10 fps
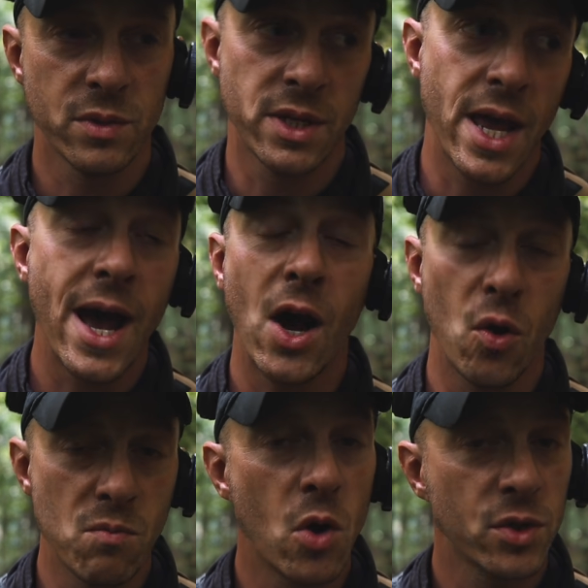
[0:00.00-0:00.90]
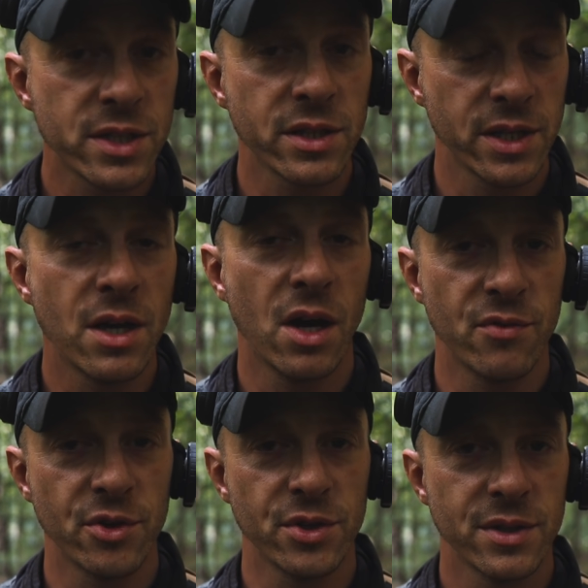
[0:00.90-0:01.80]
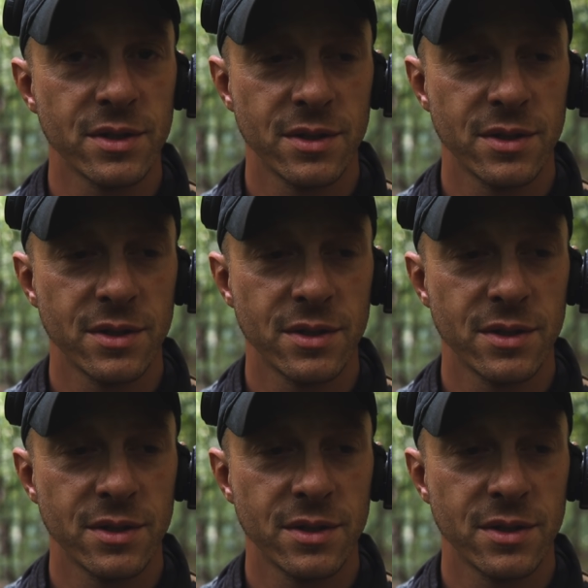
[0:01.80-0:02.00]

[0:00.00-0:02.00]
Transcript: now mostly covered